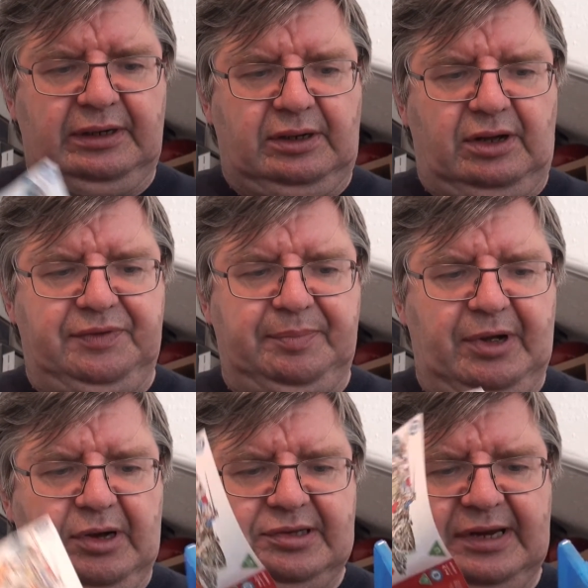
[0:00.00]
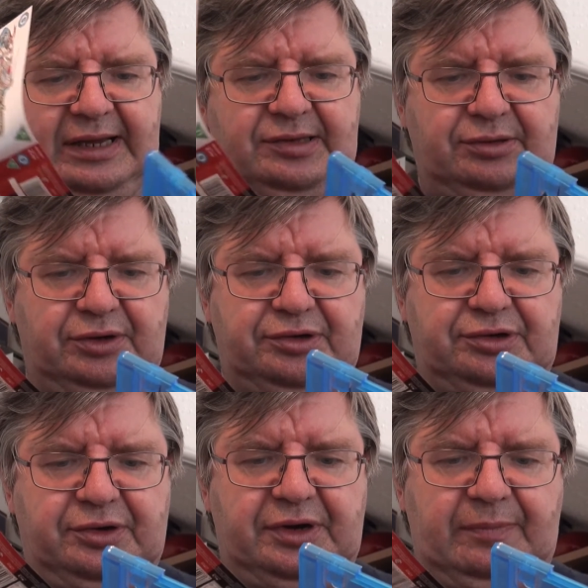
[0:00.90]
of the box. A nice sort of
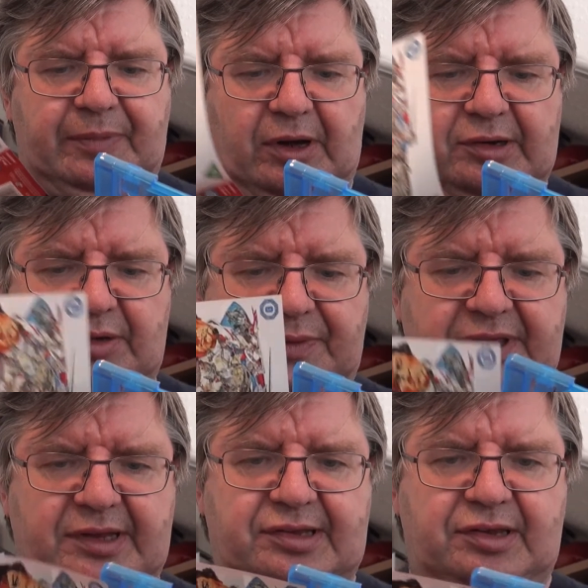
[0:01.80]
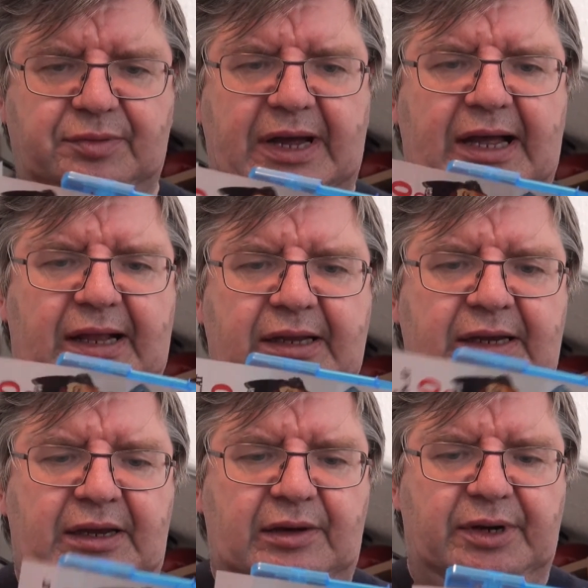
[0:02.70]
sturdy box with this as well,
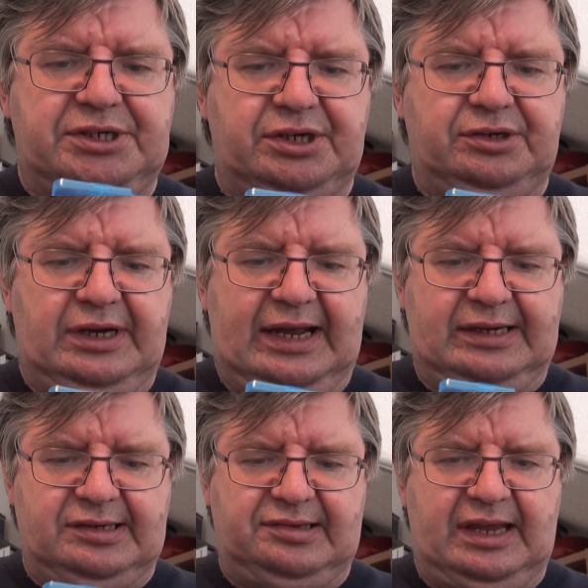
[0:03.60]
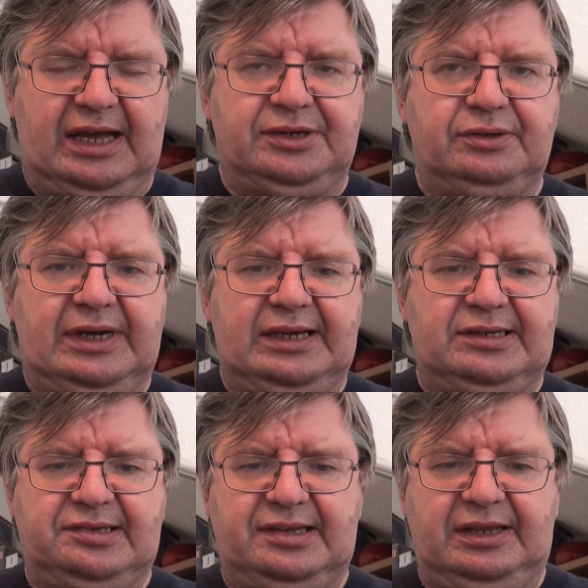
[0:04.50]
which I do like to see. I don't like
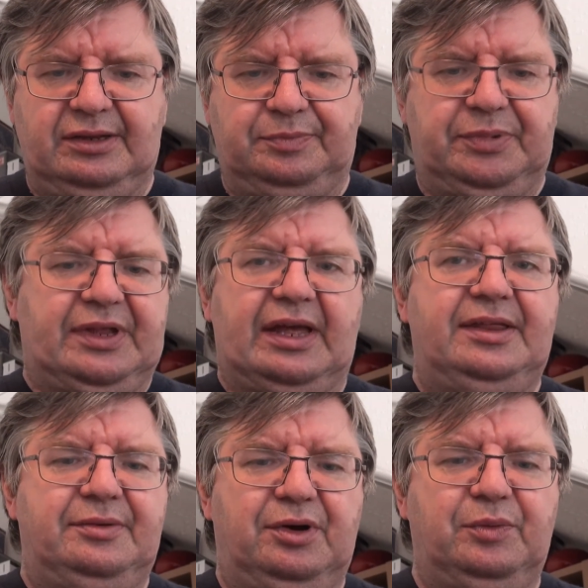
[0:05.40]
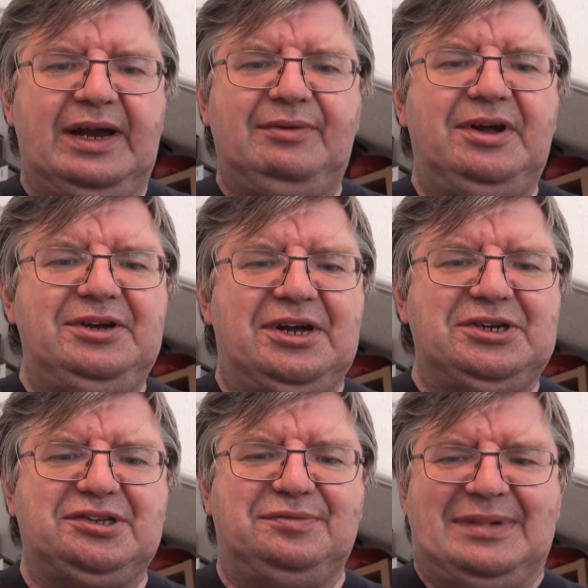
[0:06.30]
to see those put that in the wrong way around. No,
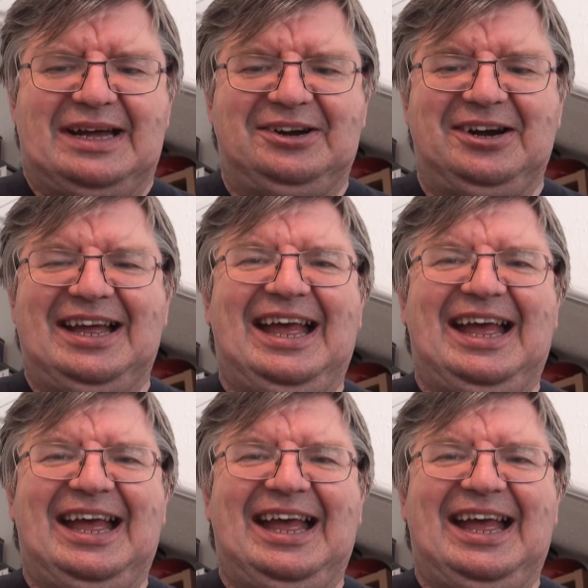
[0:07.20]
it doesn't matter.